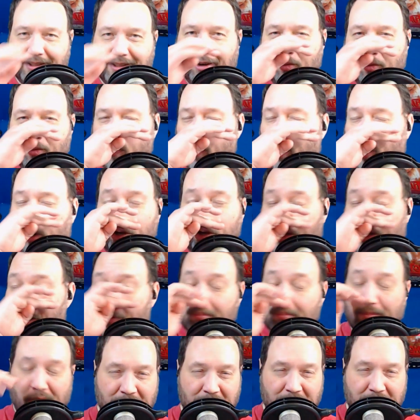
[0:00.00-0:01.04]
a word that
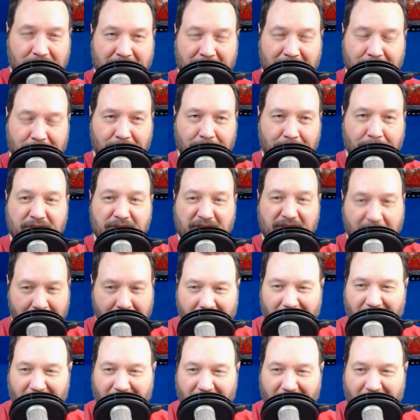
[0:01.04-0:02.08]
most
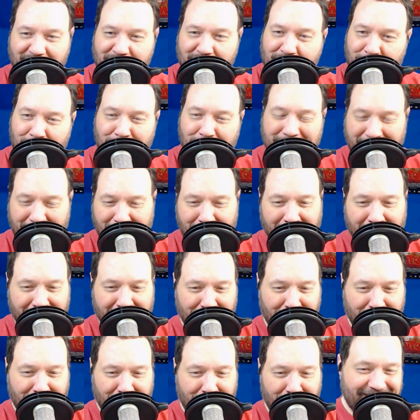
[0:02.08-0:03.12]
Americans use on a
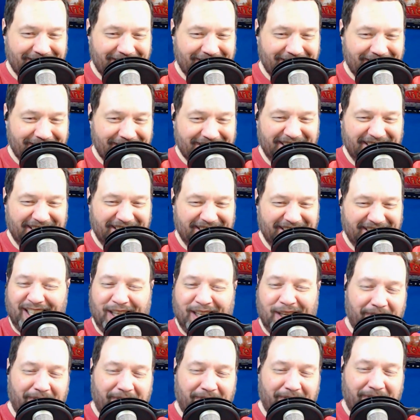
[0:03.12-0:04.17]
regular basis.
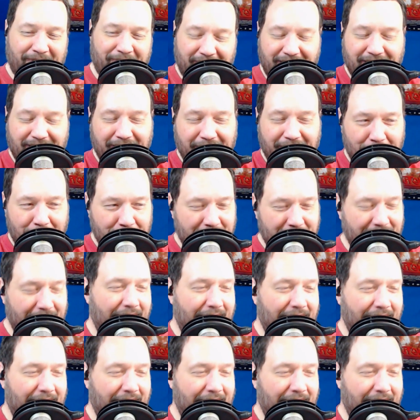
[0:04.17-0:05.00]
Fed the goat.